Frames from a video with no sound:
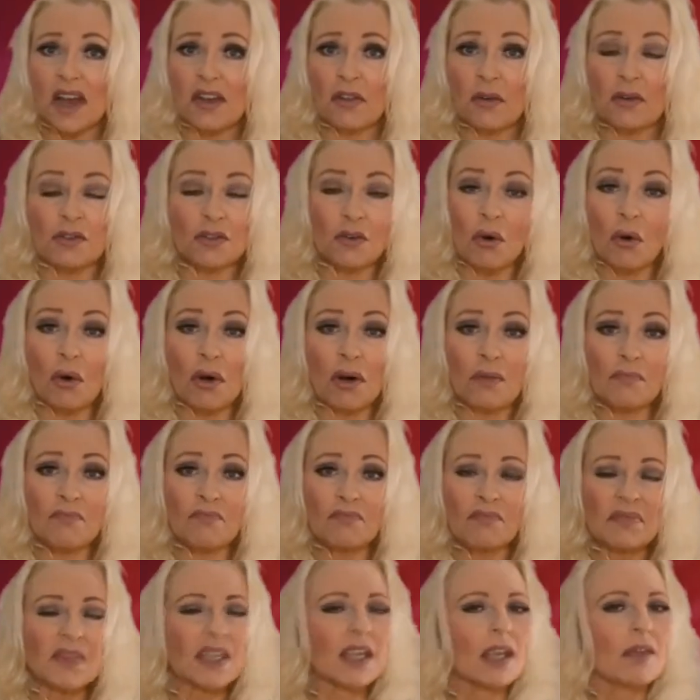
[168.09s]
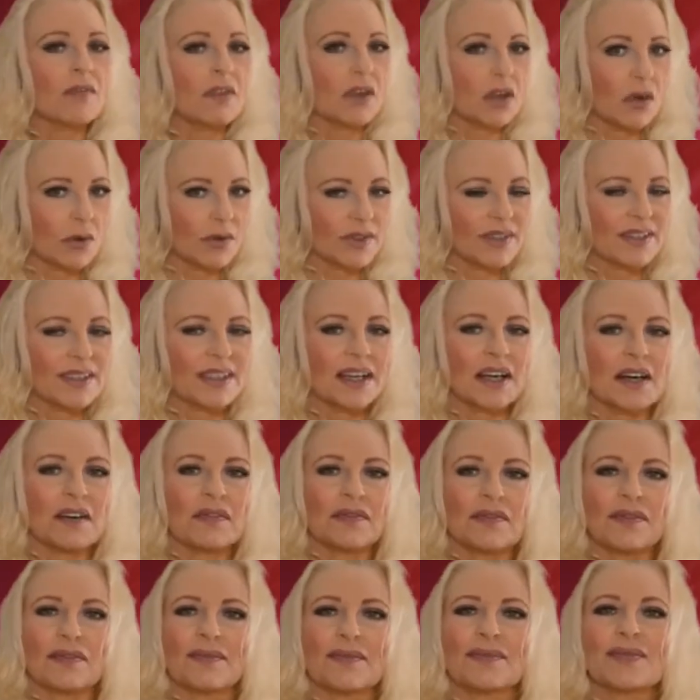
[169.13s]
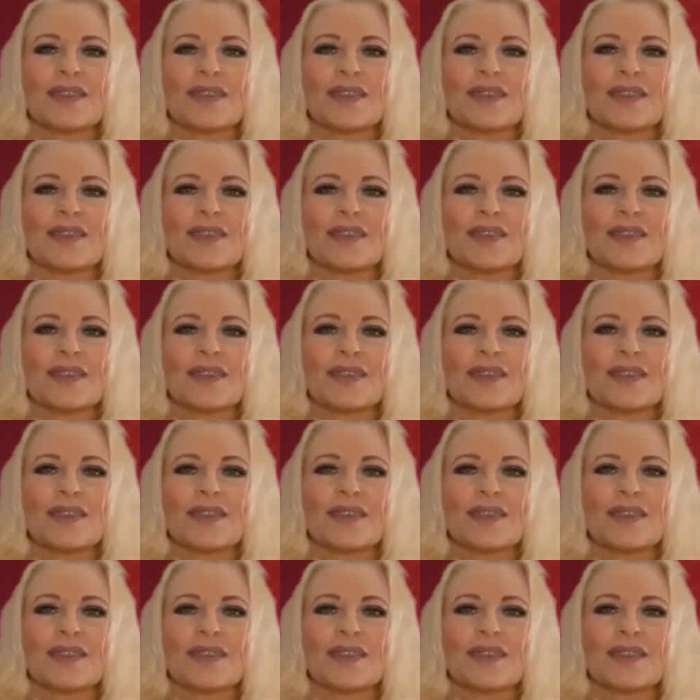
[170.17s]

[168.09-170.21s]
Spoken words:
others or even yourself.